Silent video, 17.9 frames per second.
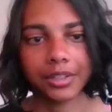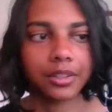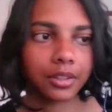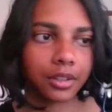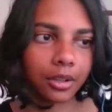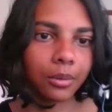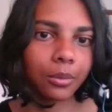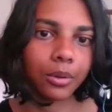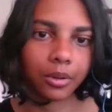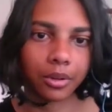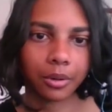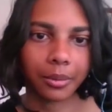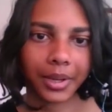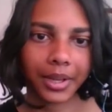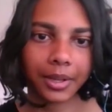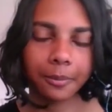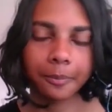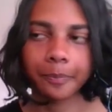bet, and they walk
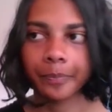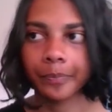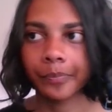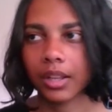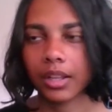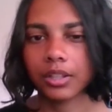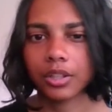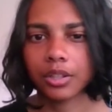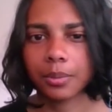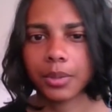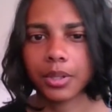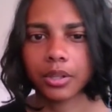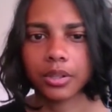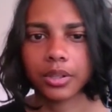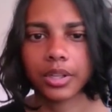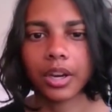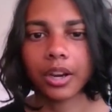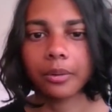away. Like, just
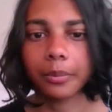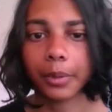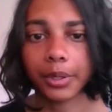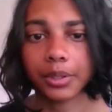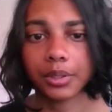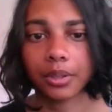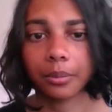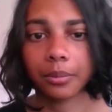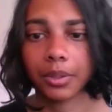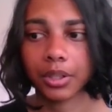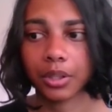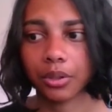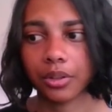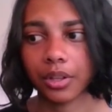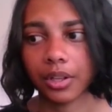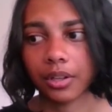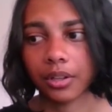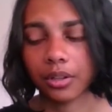because you can't reach something,
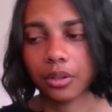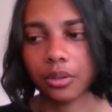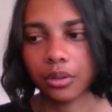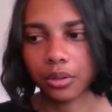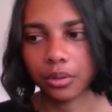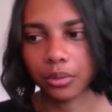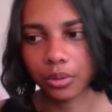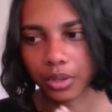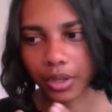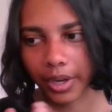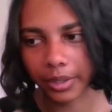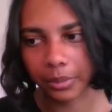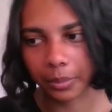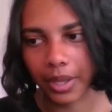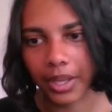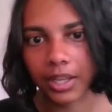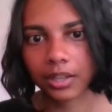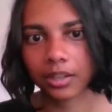you think you try
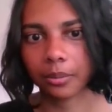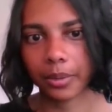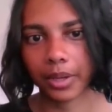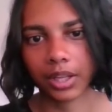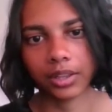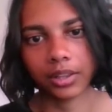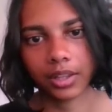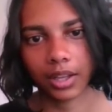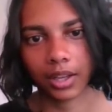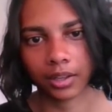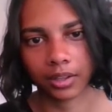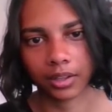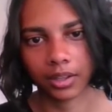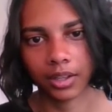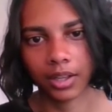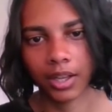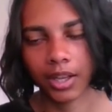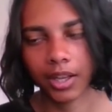and make it a bad
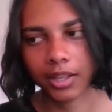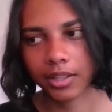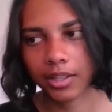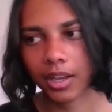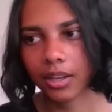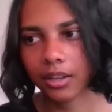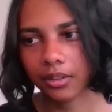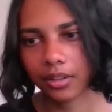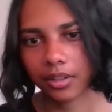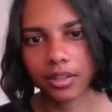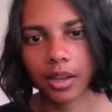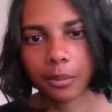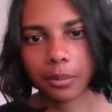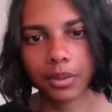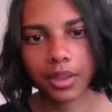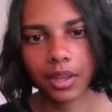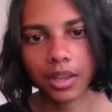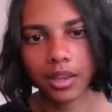thing. It's kind of the
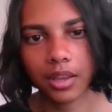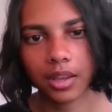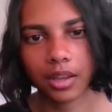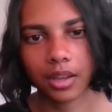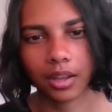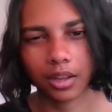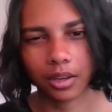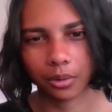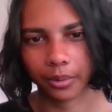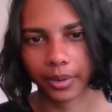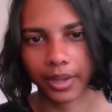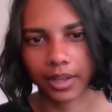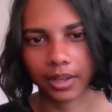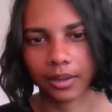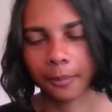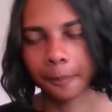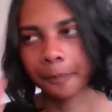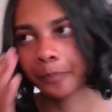same thing here in a
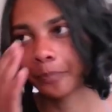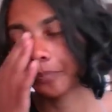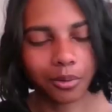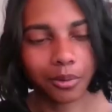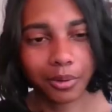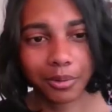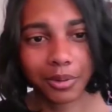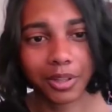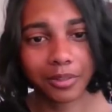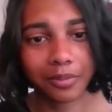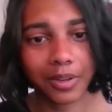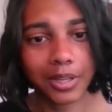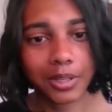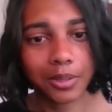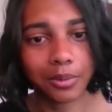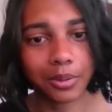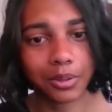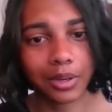way. No one really
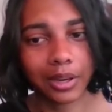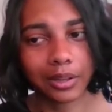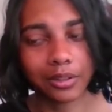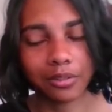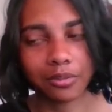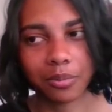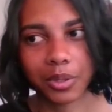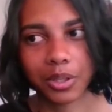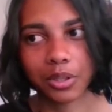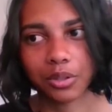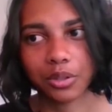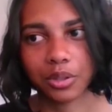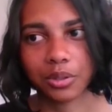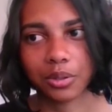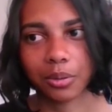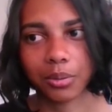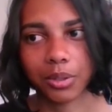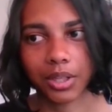finds you attractive
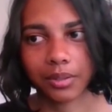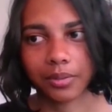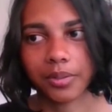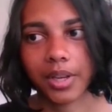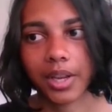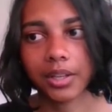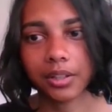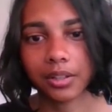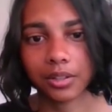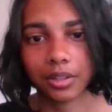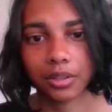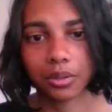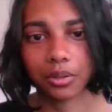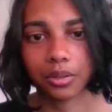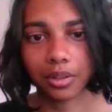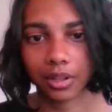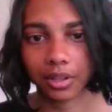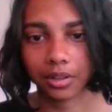because you don't have standards
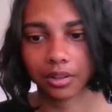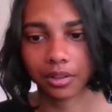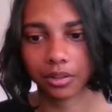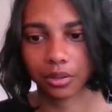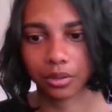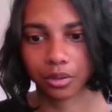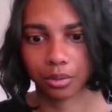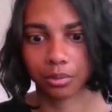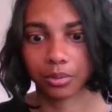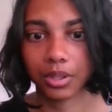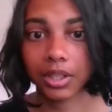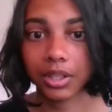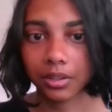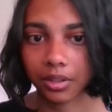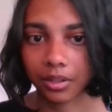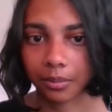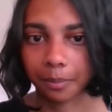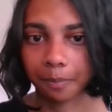and you think that you don't
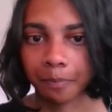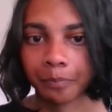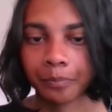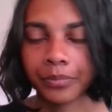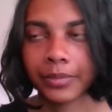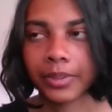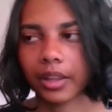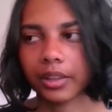need them,